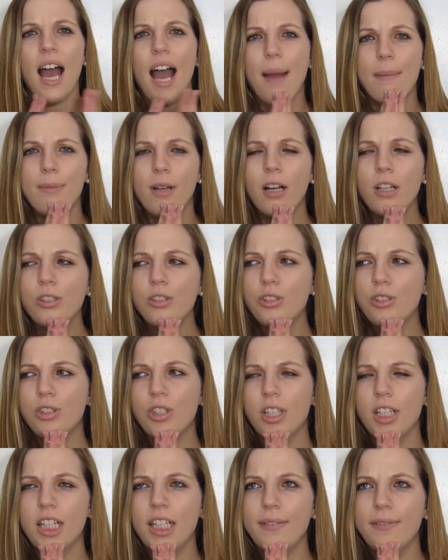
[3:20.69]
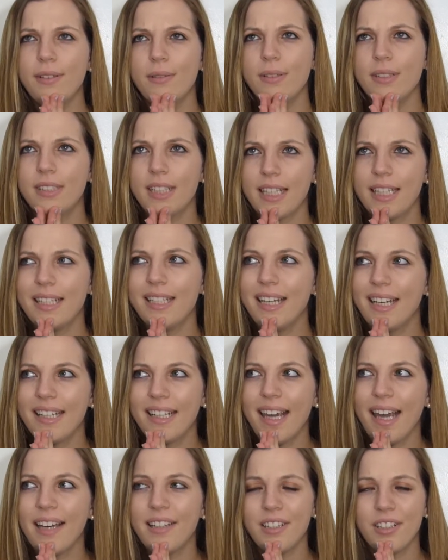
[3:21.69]
I'm not sure if it was like Nick
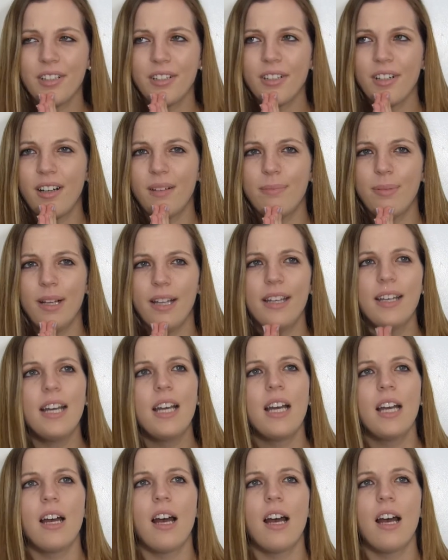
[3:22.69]
Cannon or not, but